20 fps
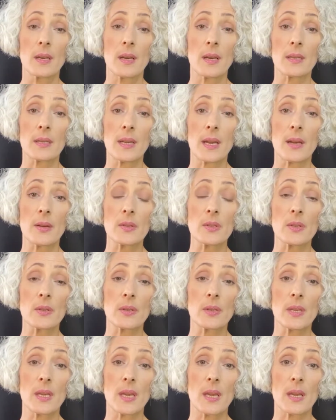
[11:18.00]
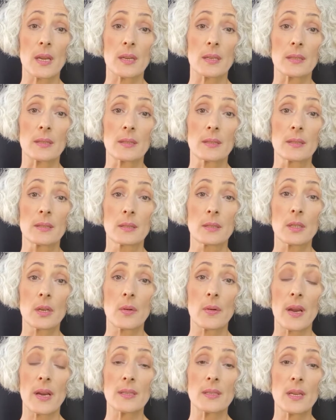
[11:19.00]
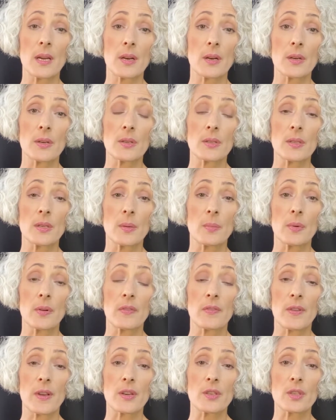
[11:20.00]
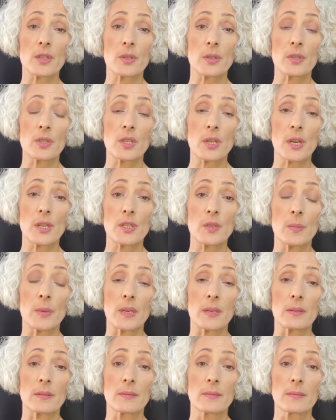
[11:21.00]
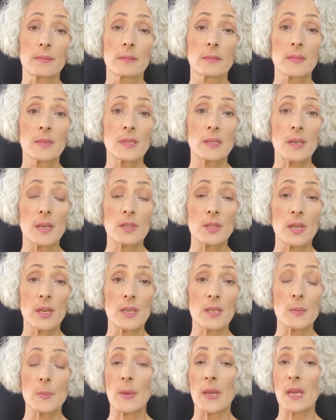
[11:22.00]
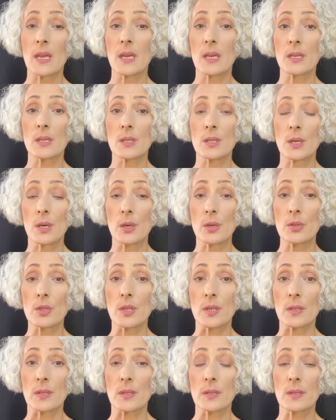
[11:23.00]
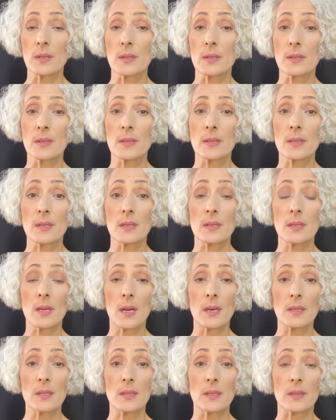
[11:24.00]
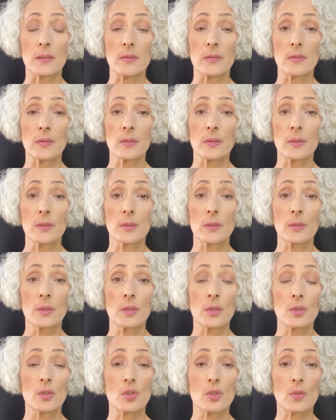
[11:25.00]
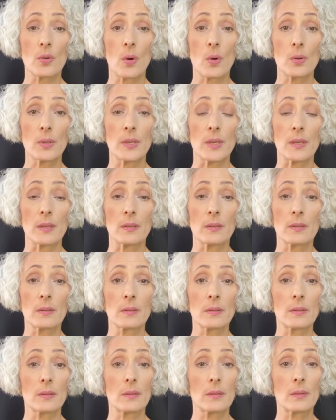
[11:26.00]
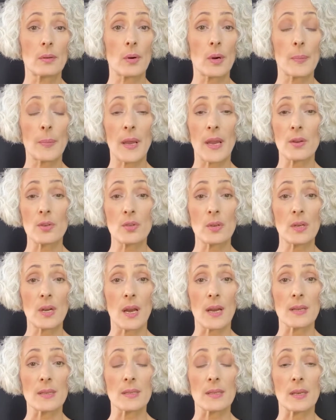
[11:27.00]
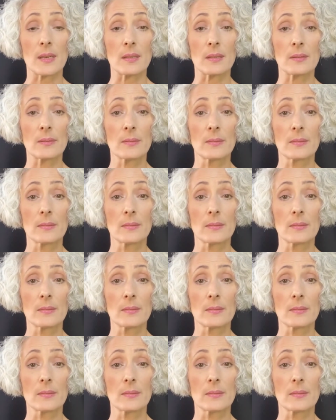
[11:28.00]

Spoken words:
a counselor can correct errors in professional judgment, such as being indulgent, seductive, controlling, or patronizing.